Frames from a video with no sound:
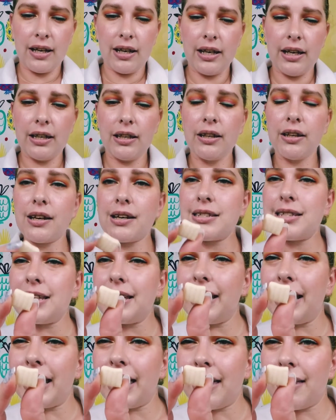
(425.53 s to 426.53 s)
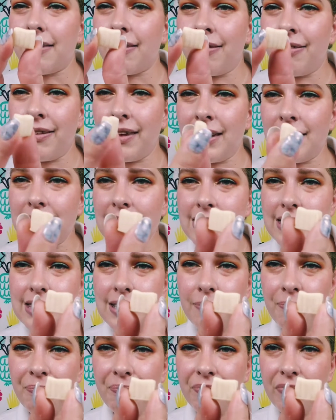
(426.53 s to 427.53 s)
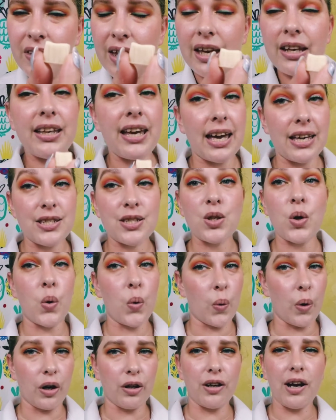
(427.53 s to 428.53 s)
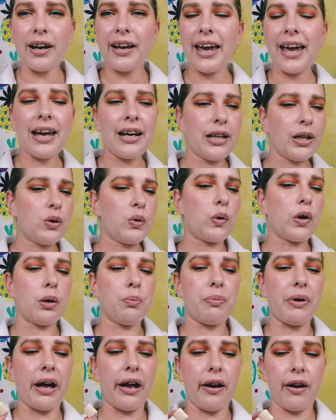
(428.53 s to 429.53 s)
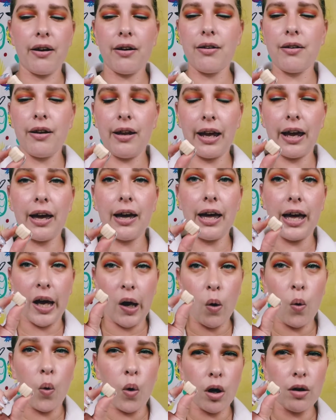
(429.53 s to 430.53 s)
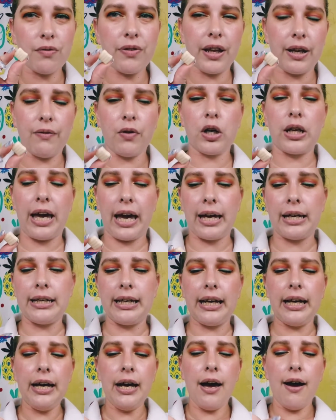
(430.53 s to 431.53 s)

It looks like this. And yes, corn. Not candy corn, but like a corn flavored candy.